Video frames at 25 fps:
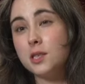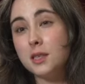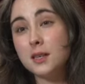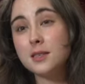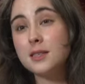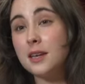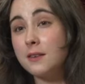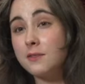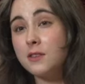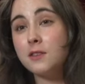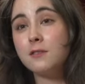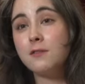
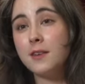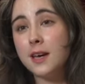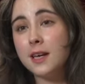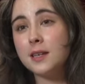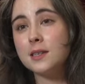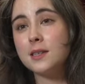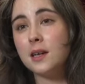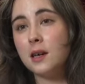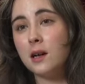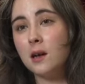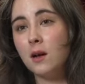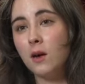does have to
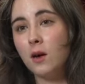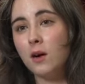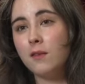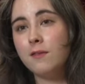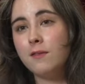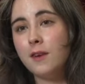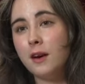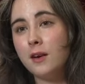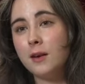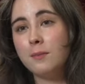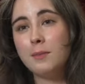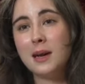face a lot of
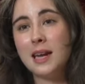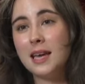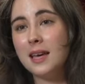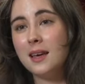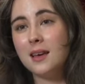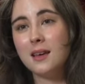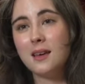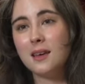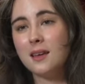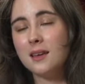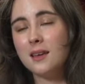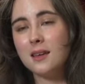very
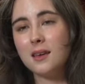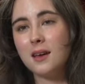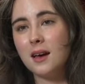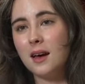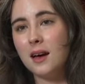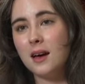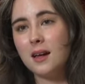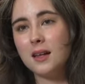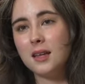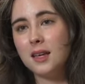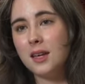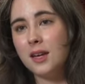bleak,
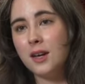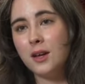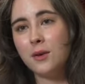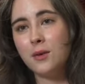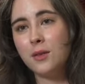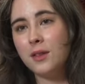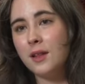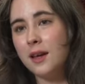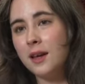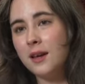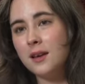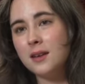uh, you know,
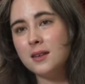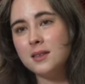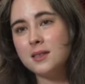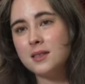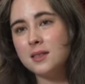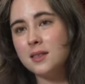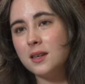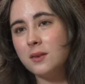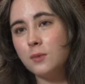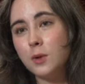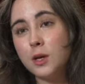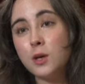things
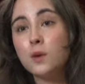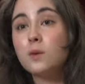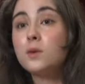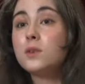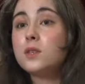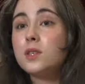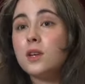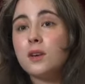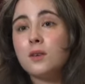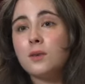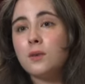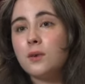that we all
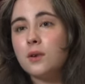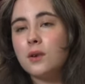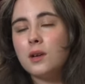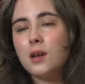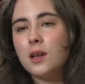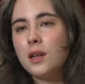do.